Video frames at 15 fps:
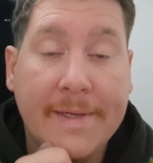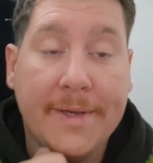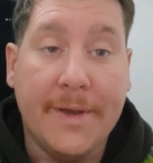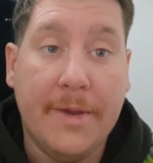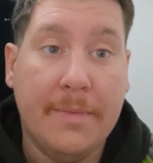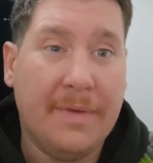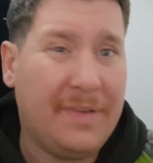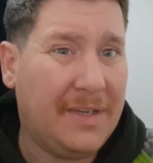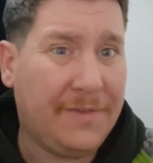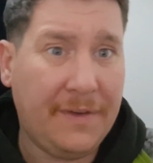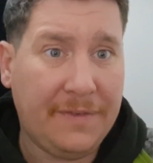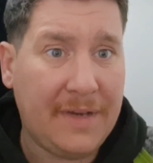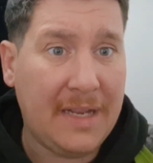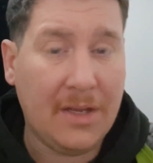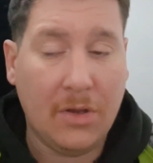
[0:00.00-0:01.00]
I think it's
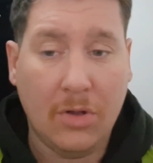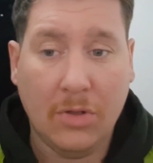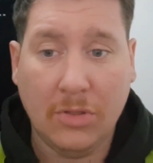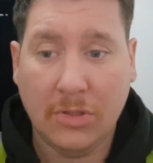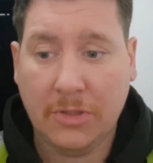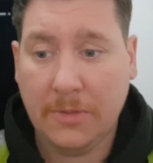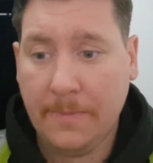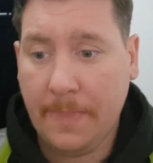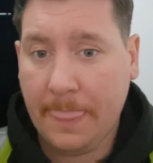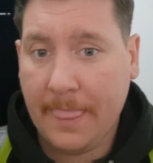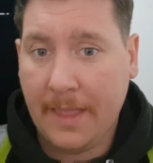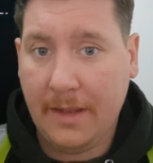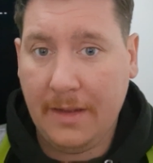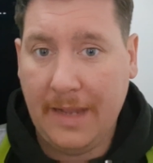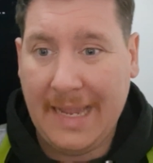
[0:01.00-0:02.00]
15 goals.
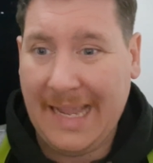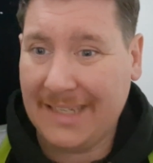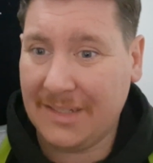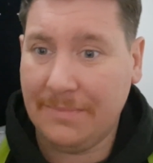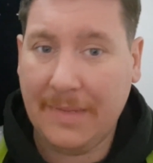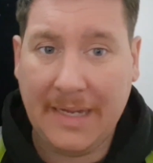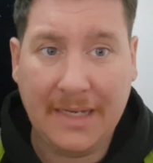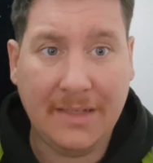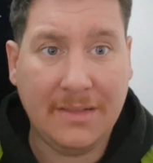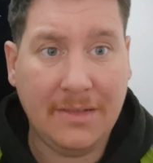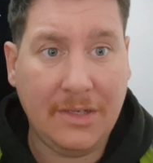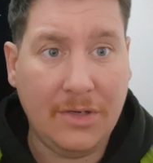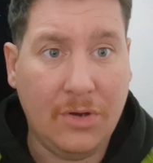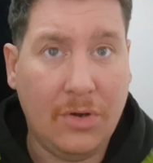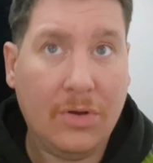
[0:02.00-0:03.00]
He hasn't been,
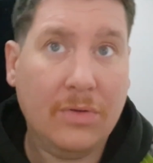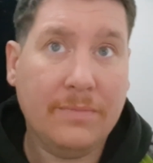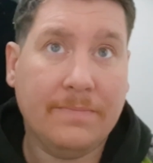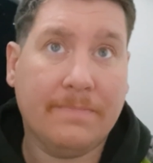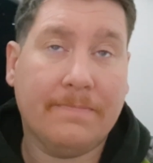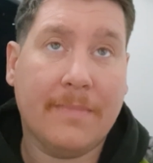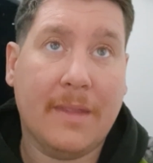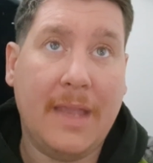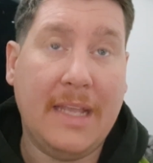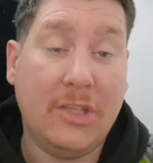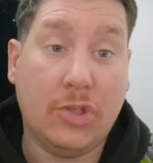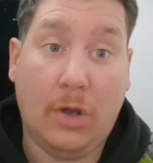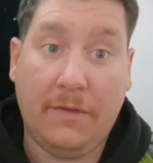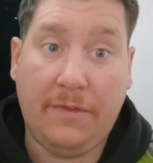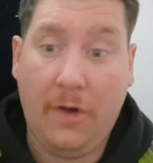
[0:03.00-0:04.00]
in
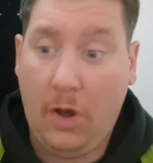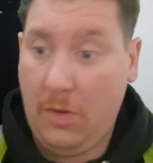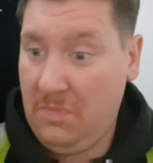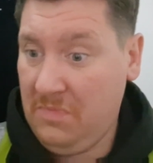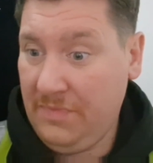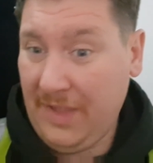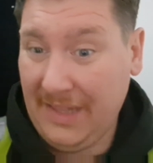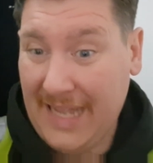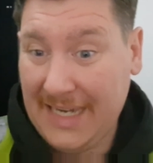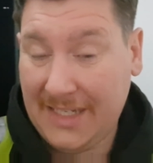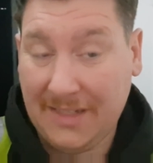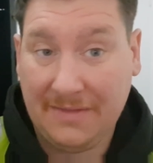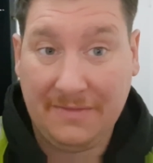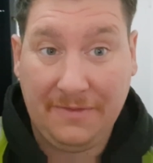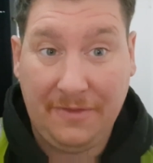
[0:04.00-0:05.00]
top form the
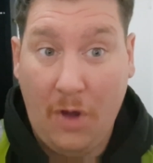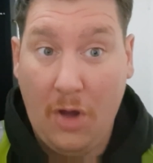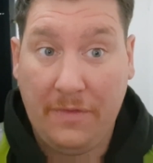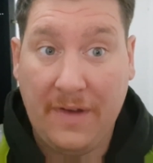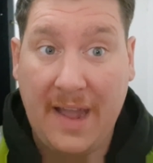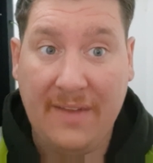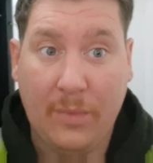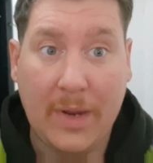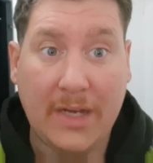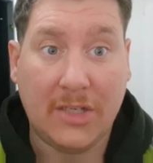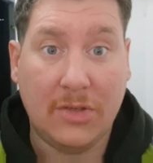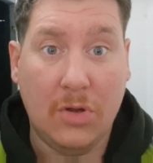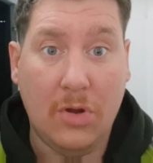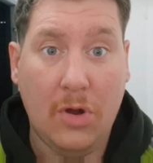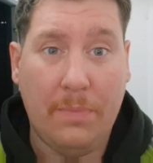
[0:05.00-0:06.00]
last 4 or 5
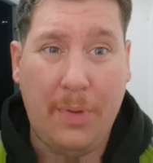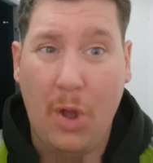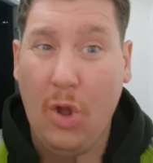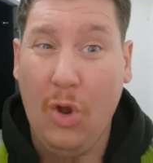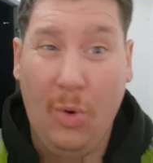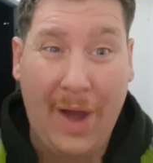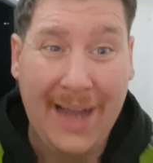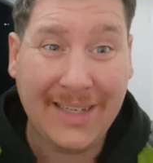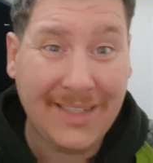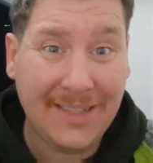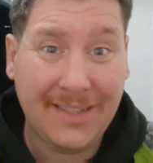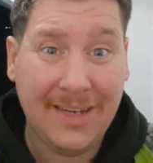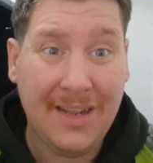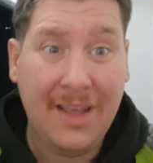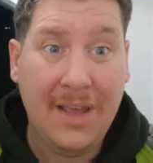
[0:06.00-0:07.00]
weeks, no. But who
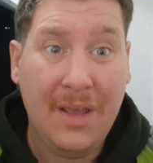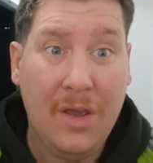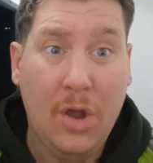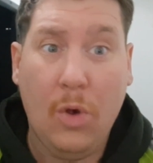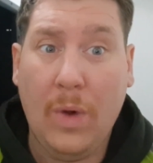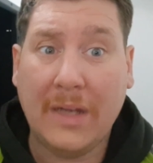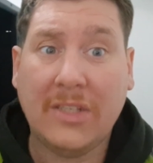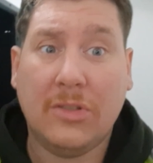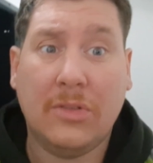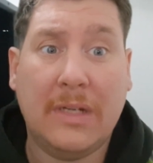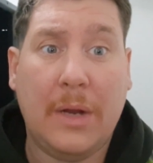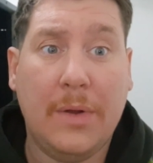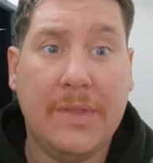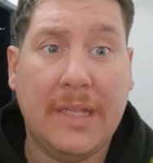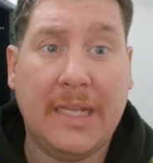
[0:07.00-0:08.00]
has? Who has stood
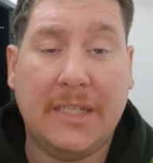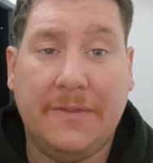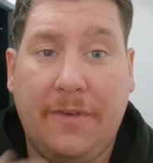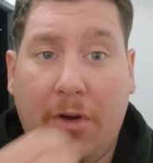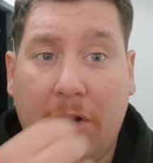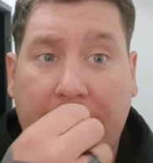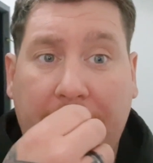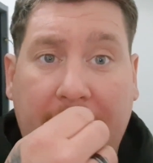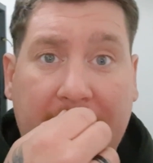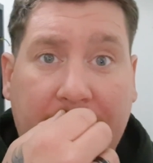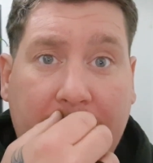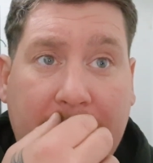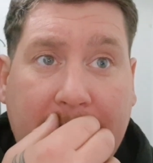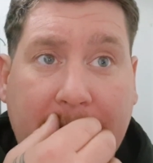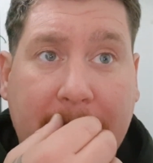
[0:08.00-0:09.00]
out in the last 4 or 5
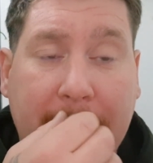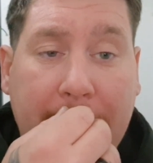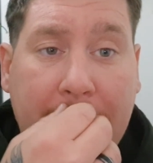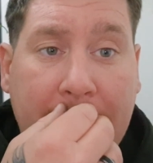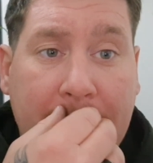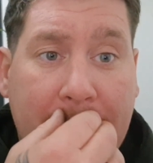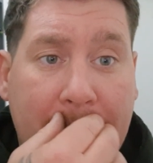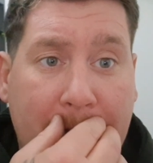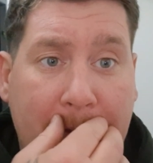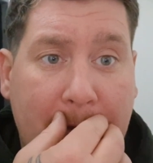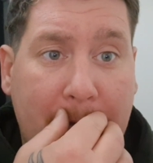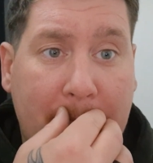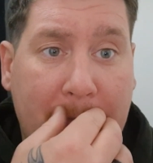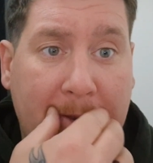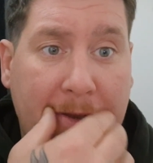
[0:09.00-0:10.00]
weeks?
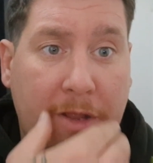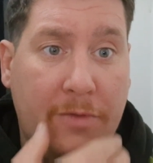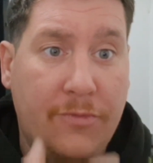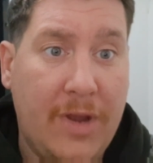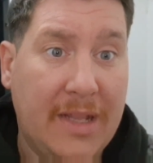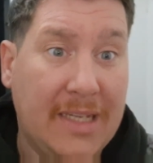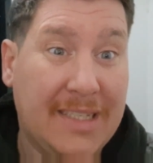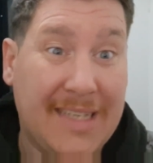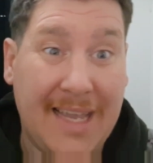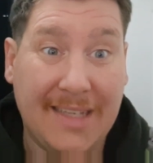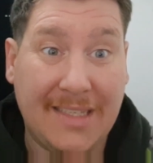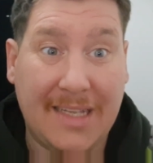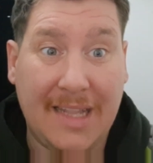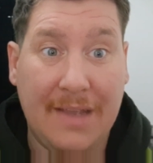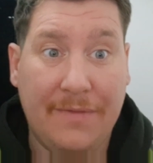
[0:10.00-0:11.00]
And really
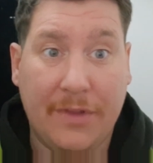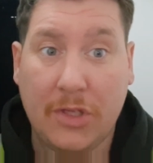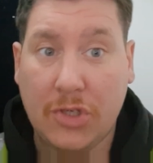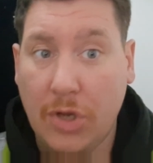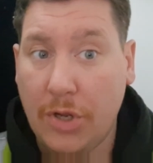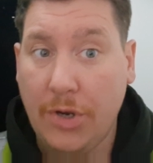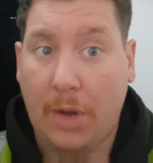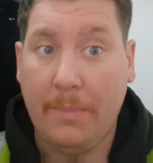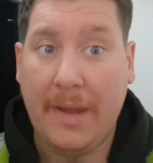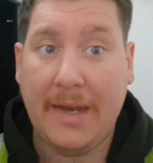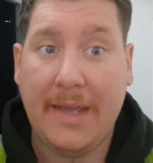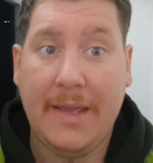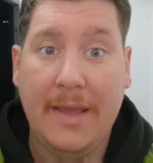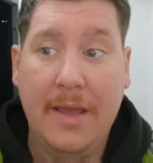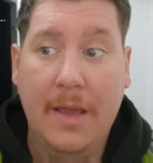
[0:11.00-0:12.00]
staked a claim for the shirt? Not
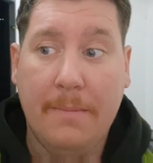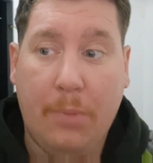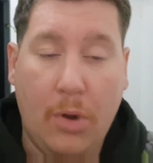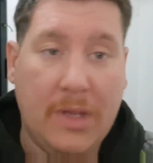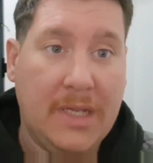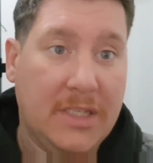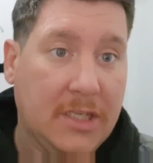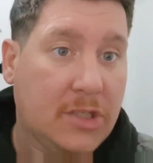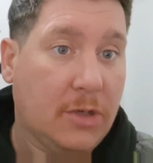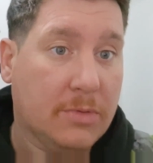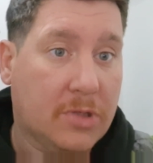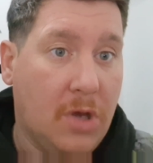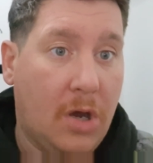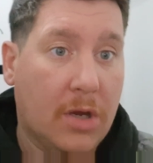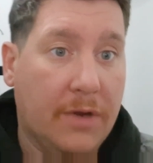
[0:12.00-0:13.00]
many, but he is a top
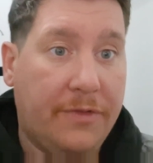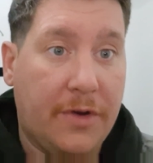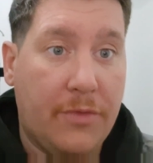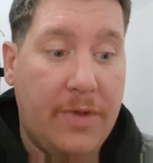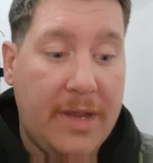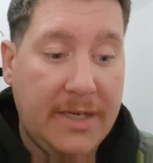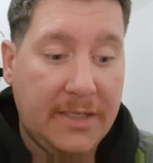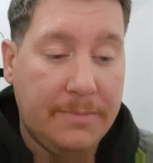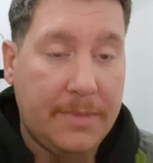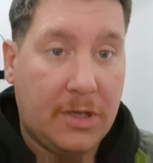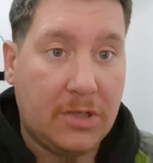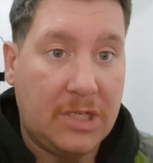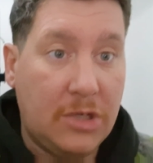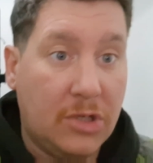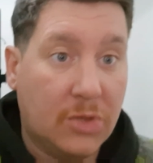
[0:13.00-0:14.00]
scorer for a reason,
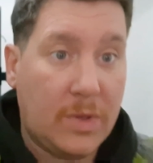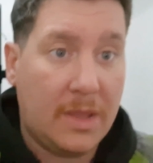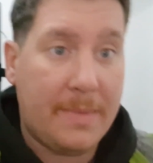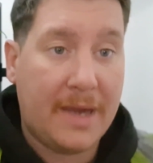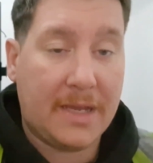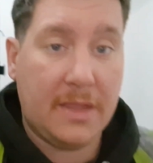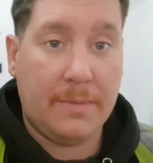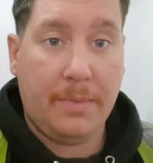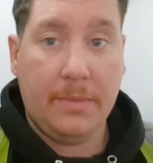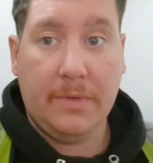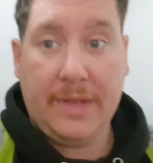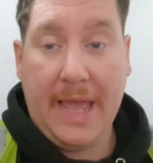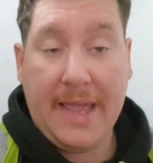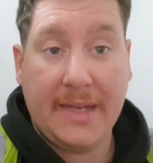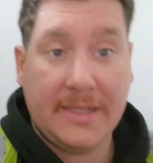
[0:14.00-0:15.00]
because he knows where the back of the
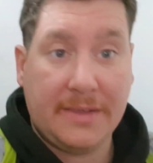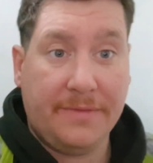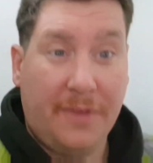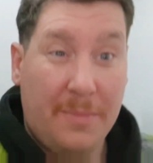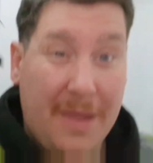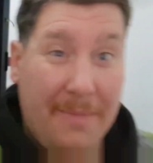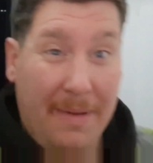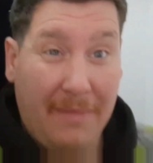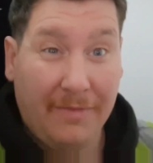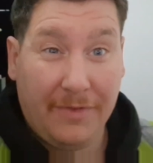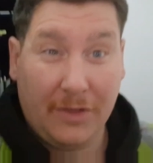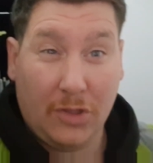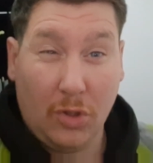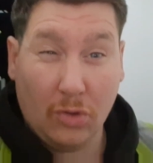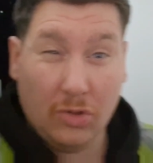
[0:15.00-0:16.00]
net is, and for me
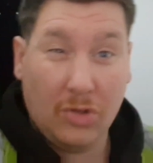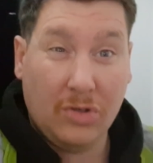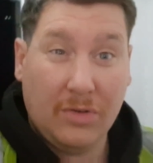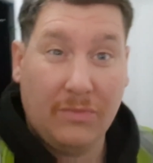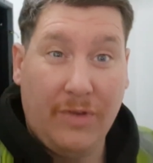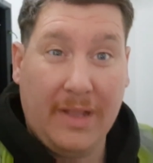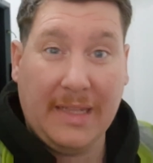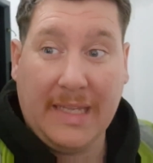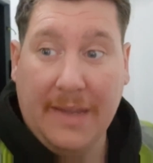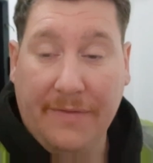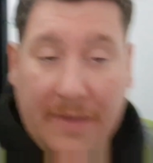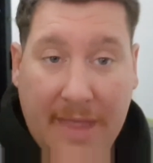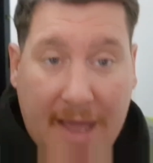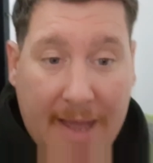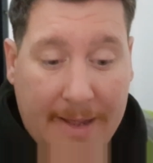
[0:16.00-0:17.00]
Bamford doesn't really give
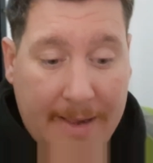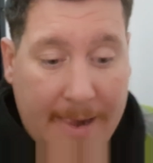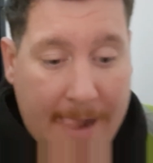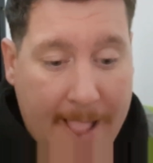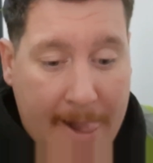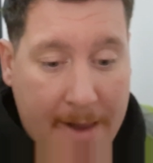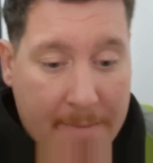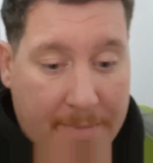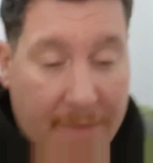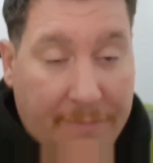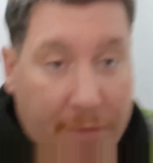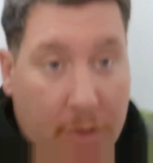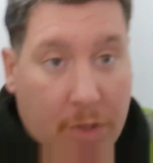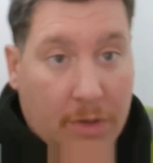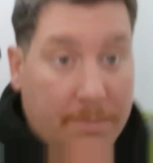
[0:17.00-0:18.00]
you that.
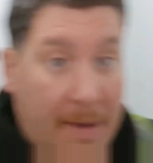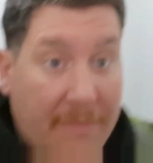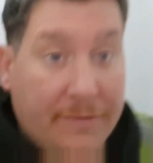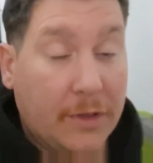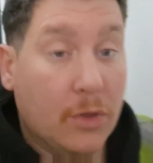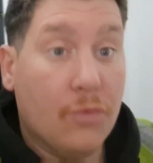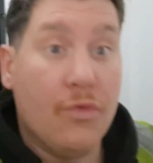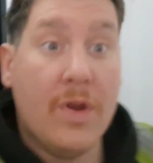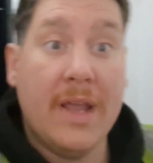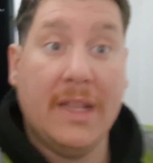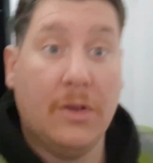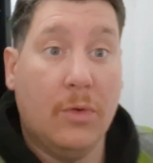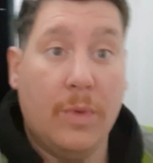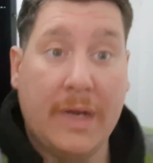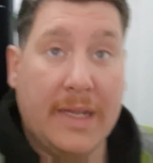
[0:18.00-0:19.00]
Bamford looked
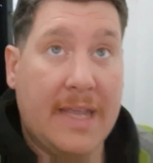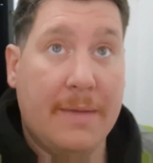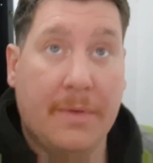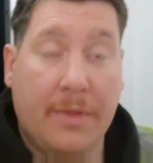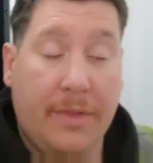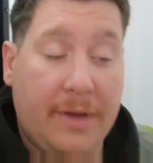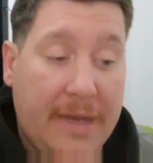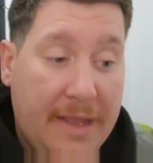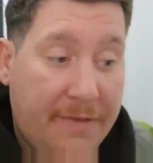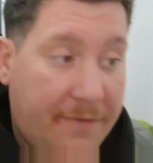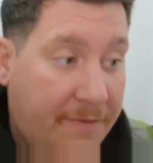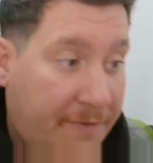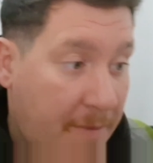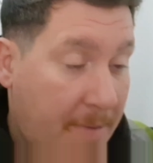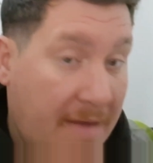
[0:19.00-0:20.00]
really good when he came on the other day.
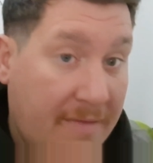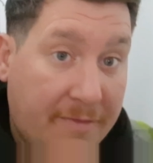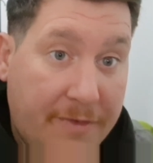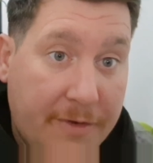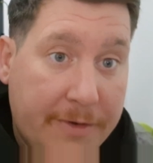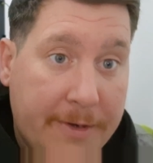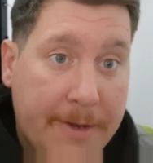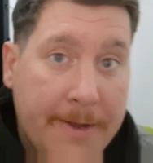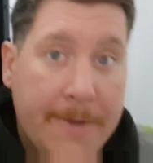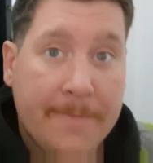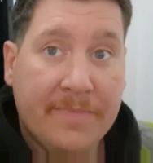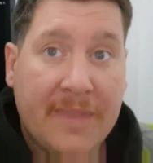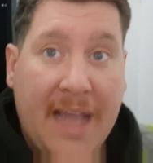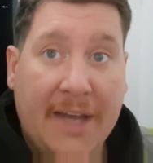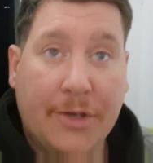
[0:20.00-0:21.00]
For Bamford,
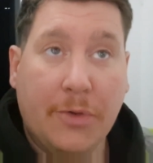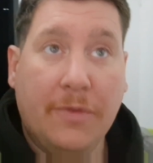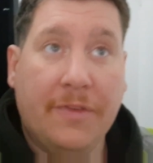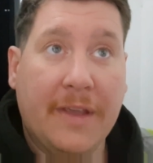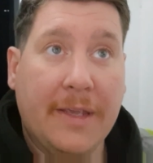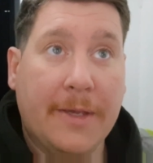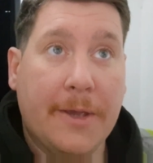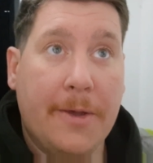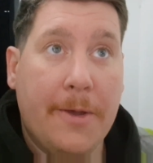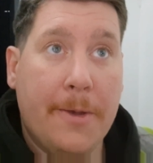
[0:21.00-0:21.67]
I do think